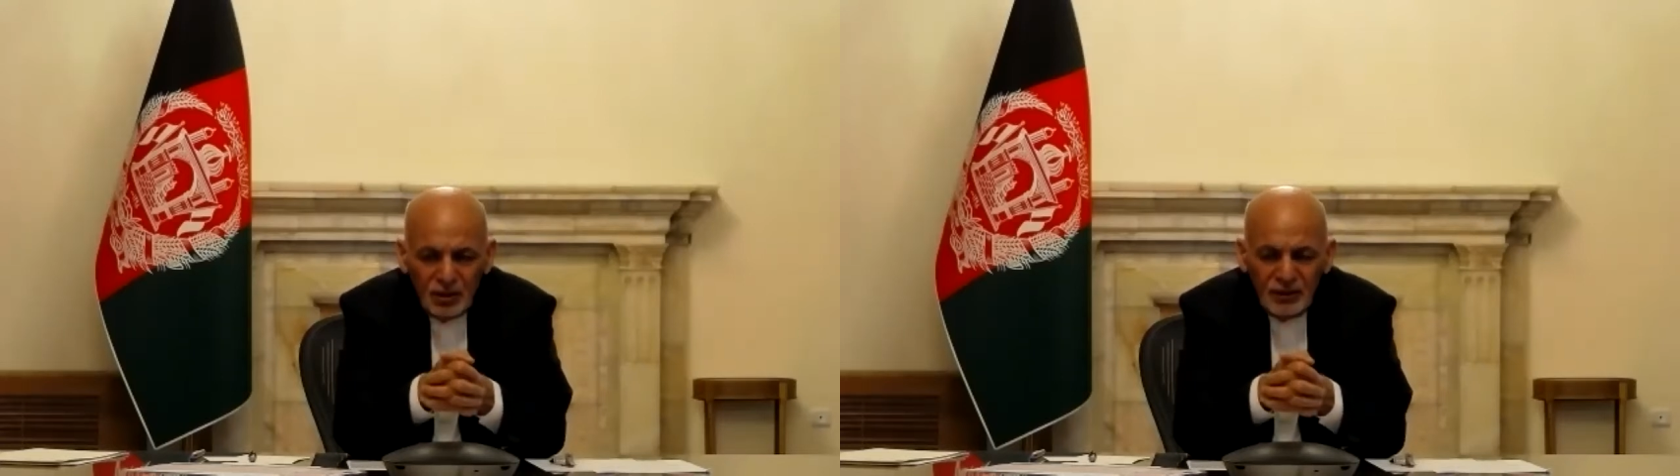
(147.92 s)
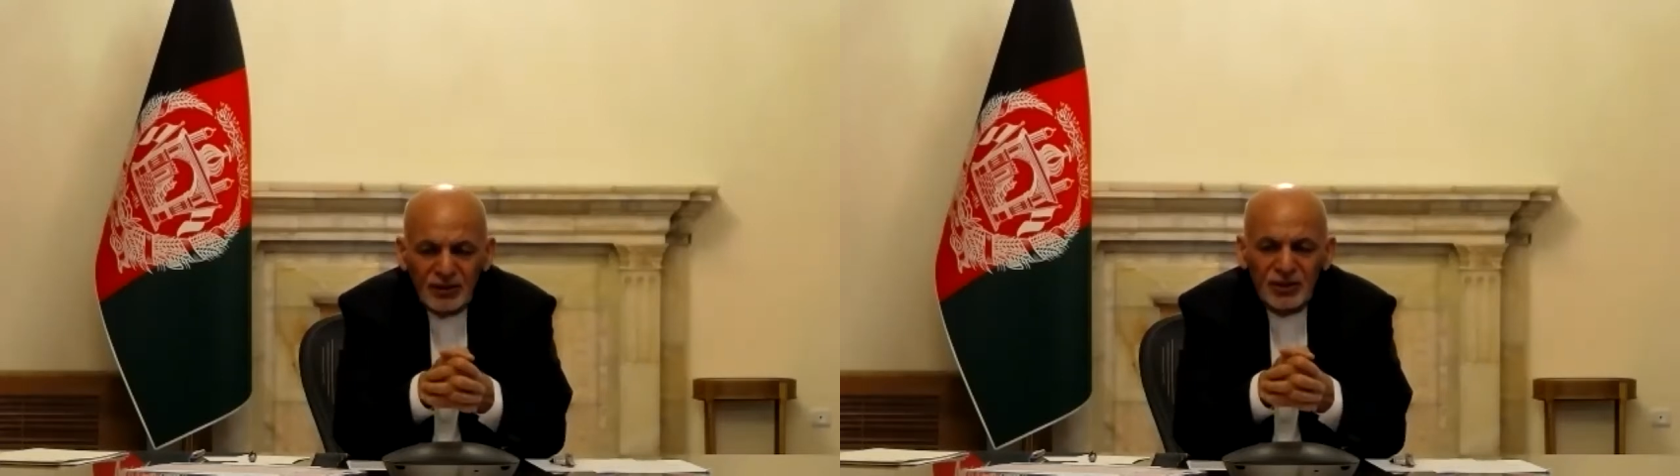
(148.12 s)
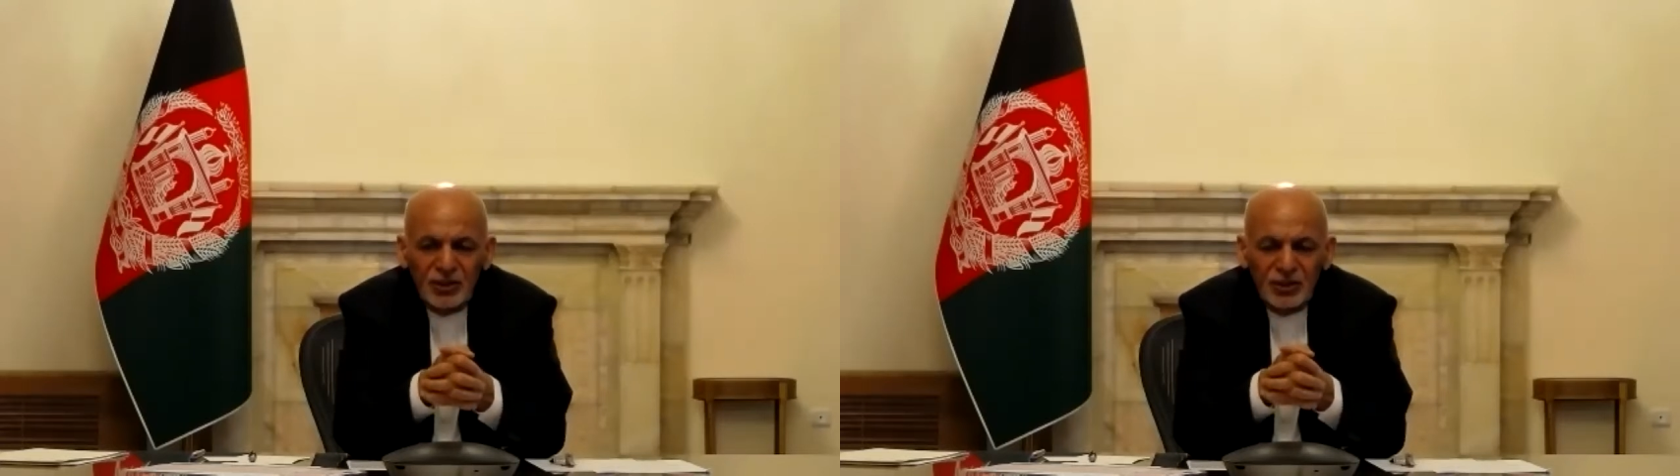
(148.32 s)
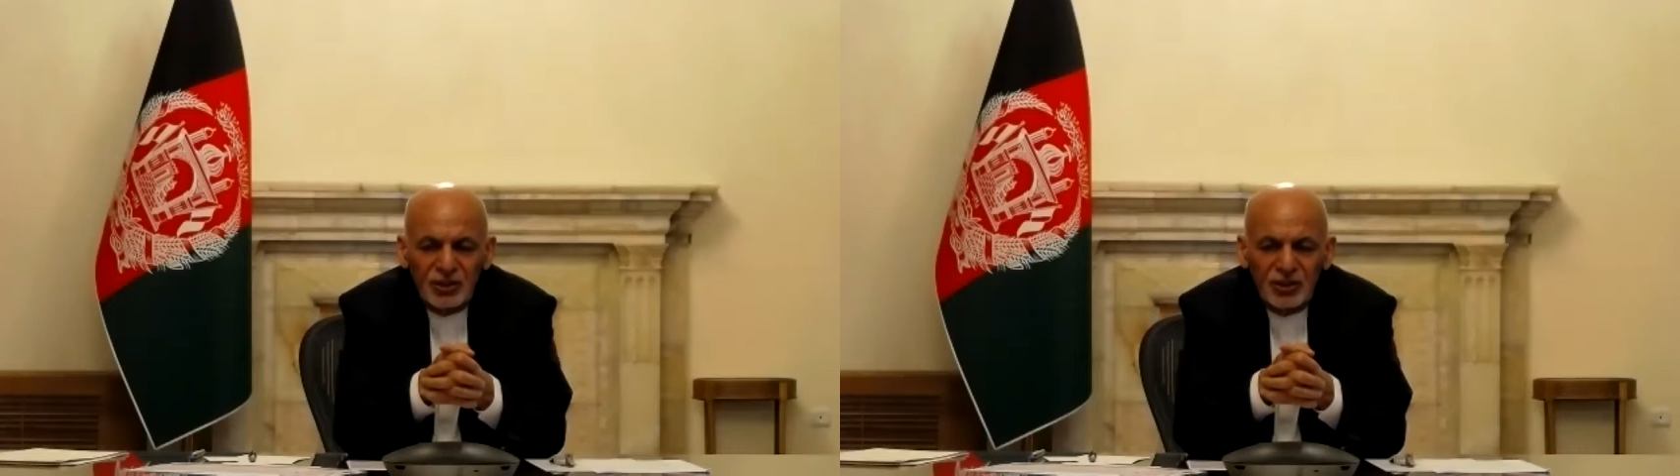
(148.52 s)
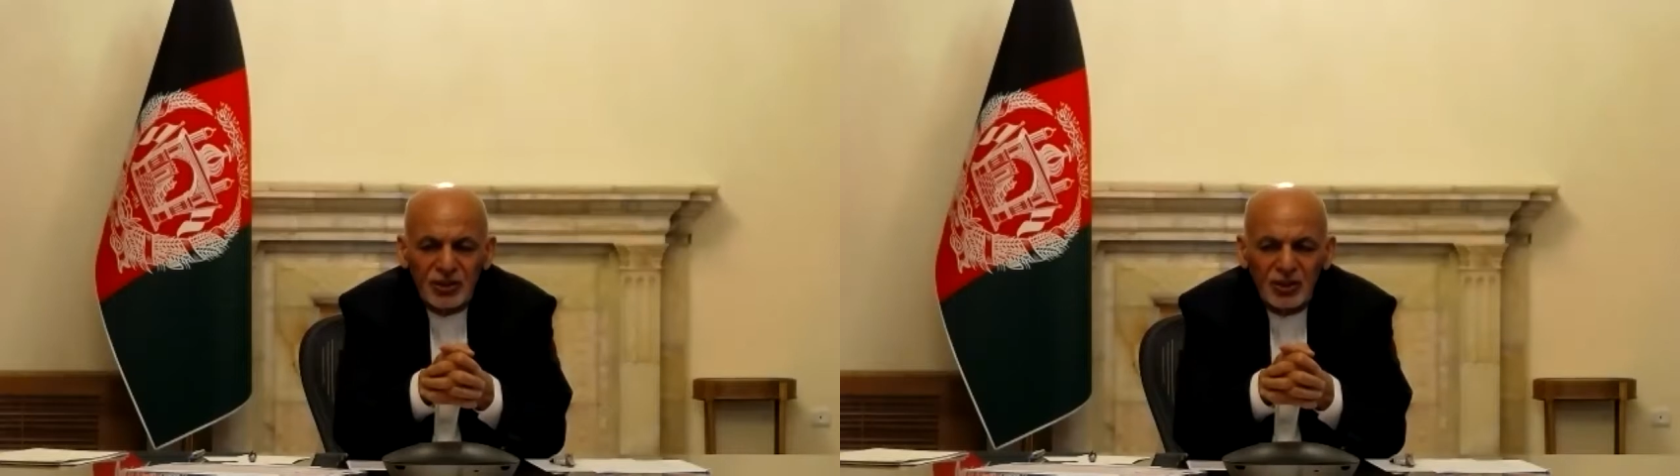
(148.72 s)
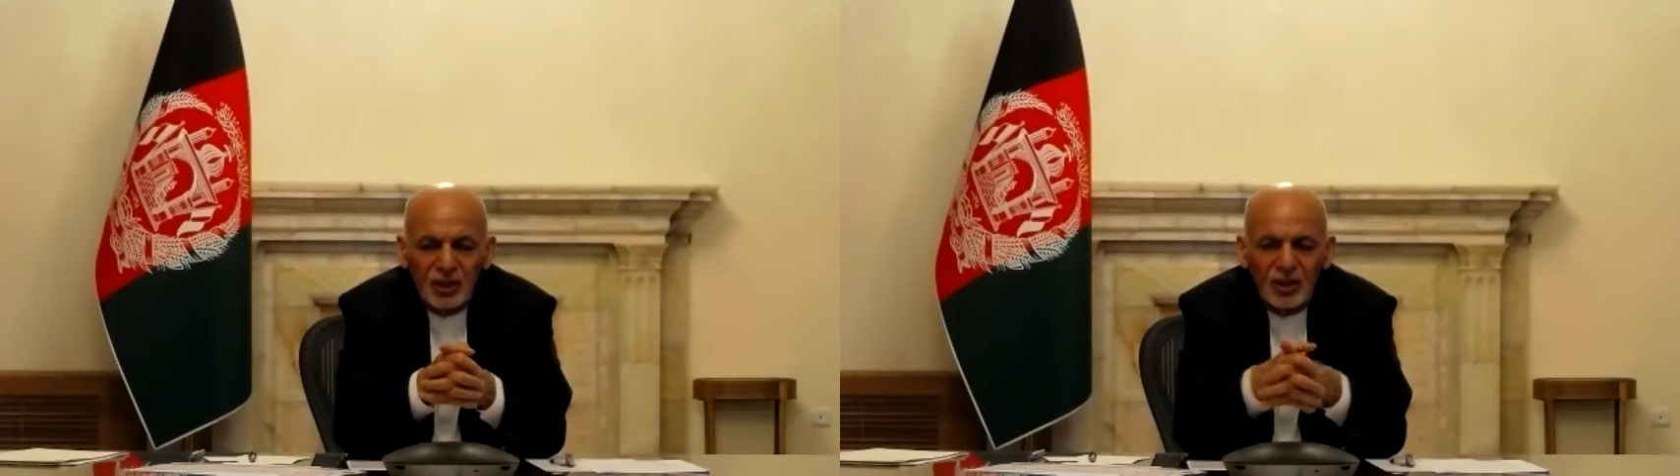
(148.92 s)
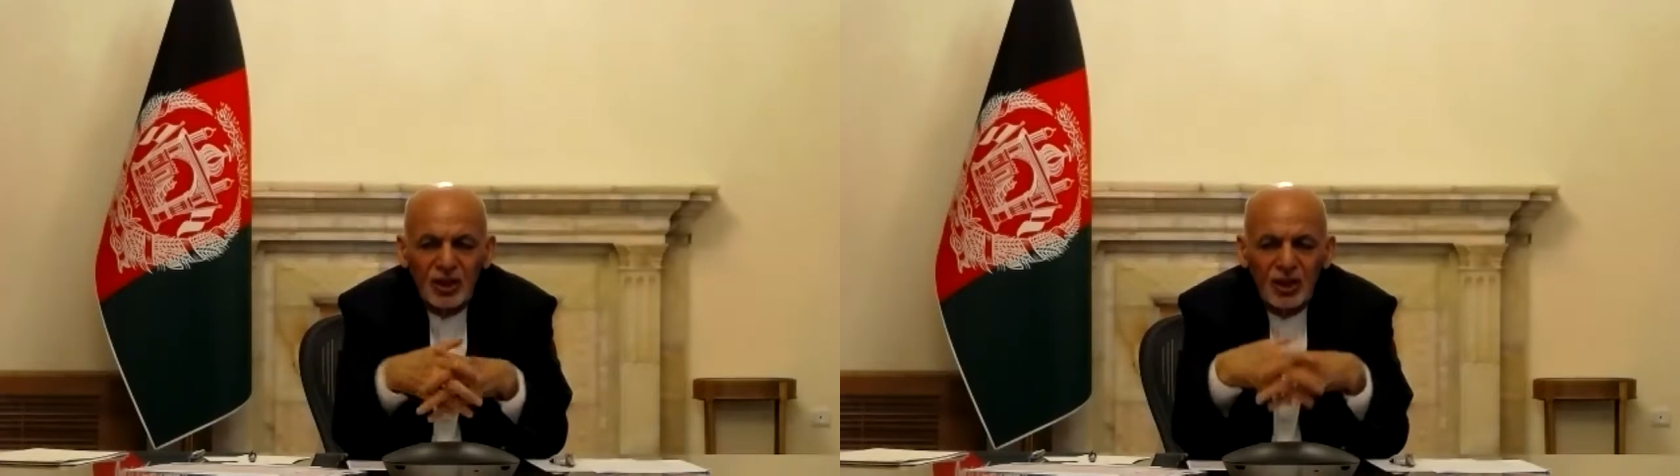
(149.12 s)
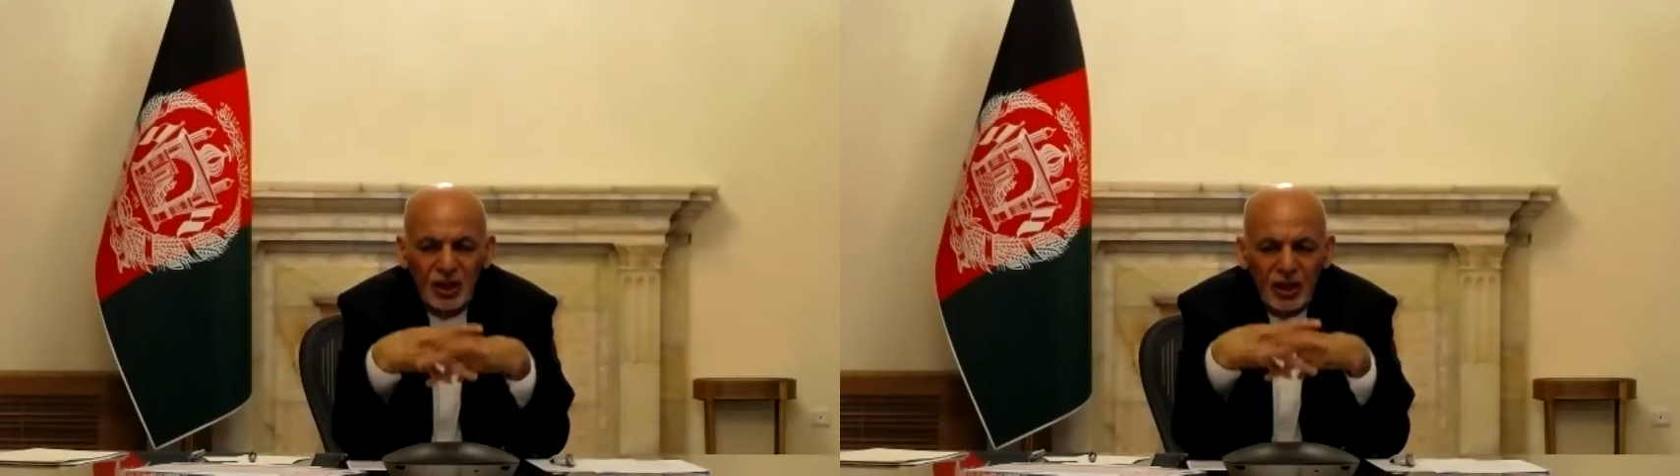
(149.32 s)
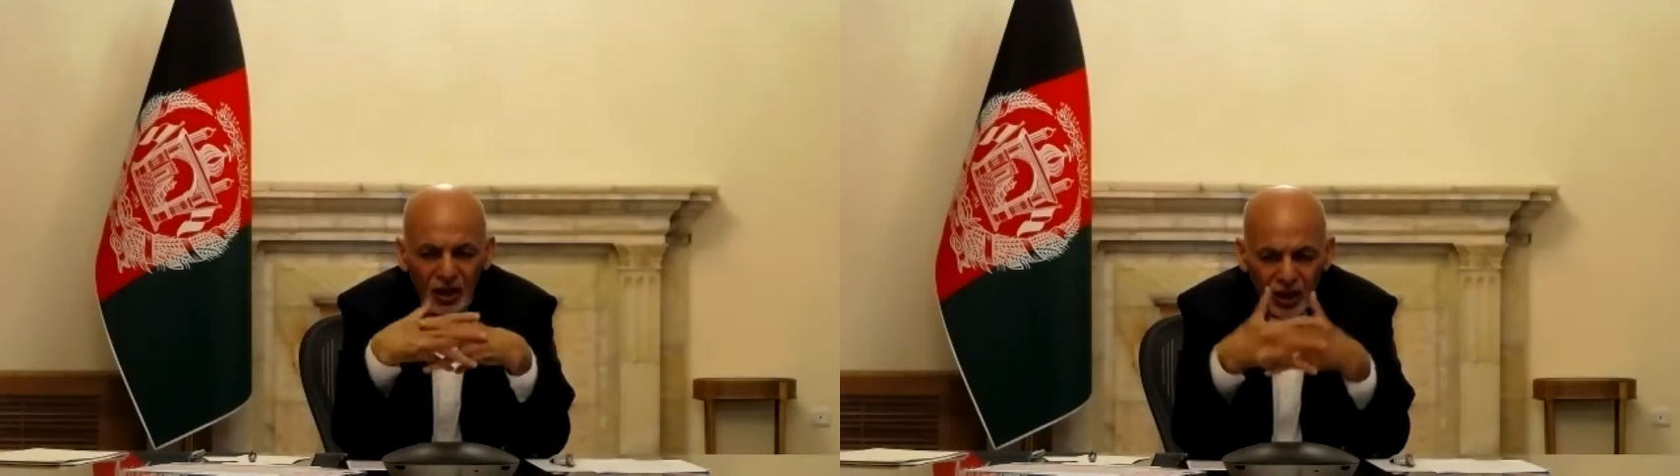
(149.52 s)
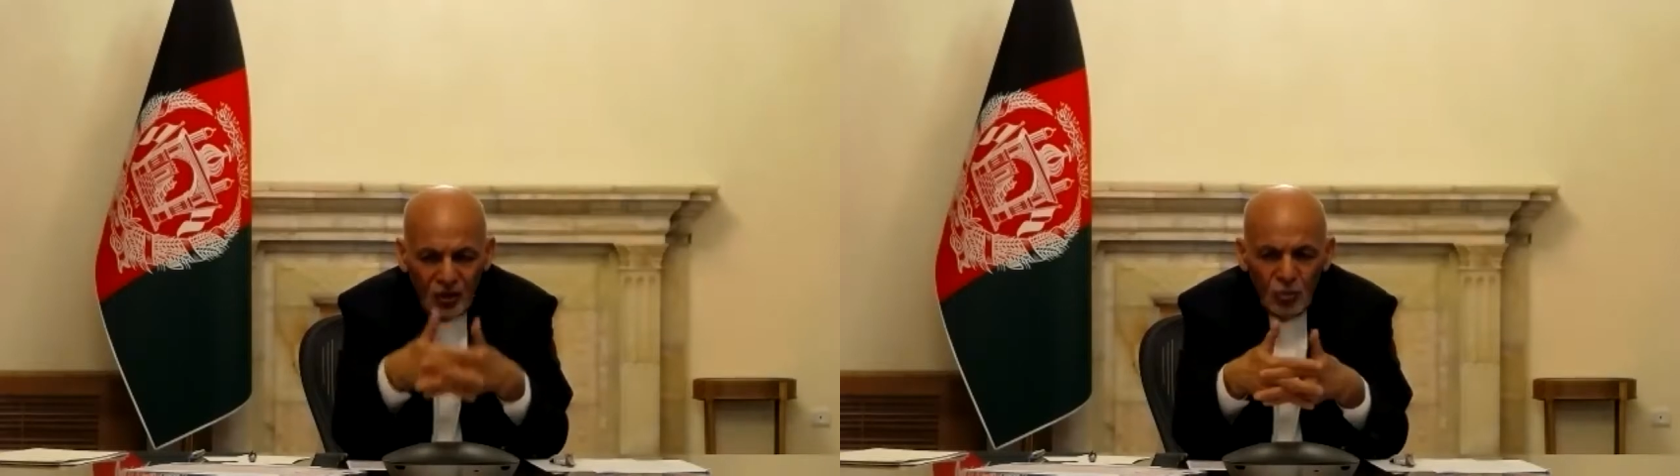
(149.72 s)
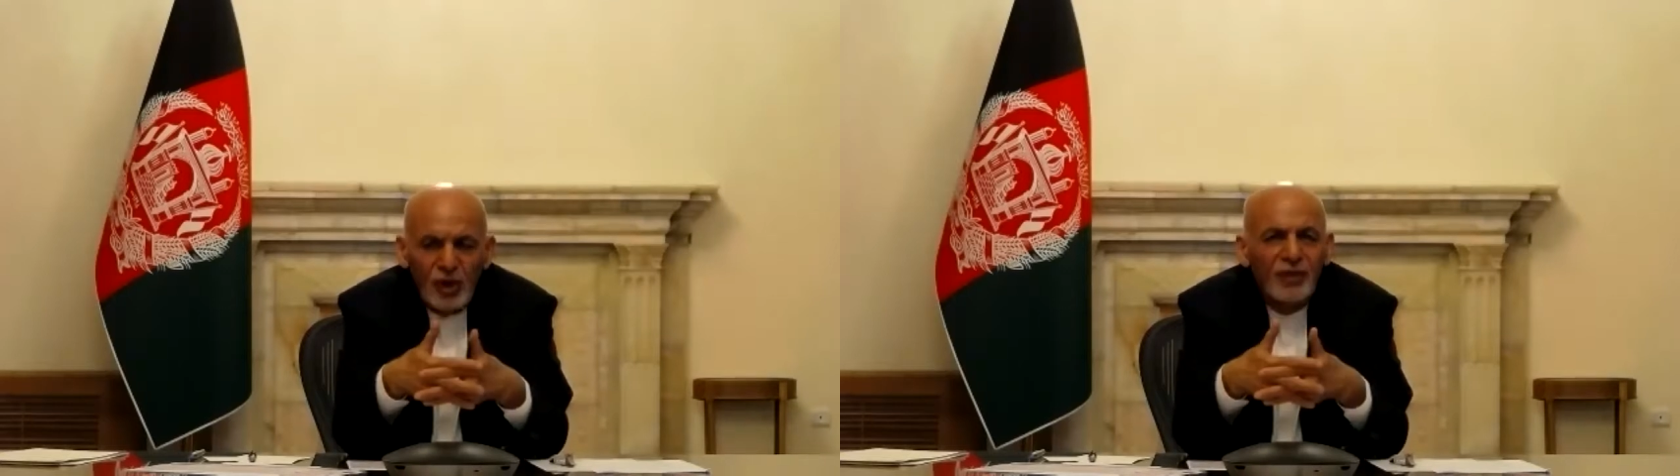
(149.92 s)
decision will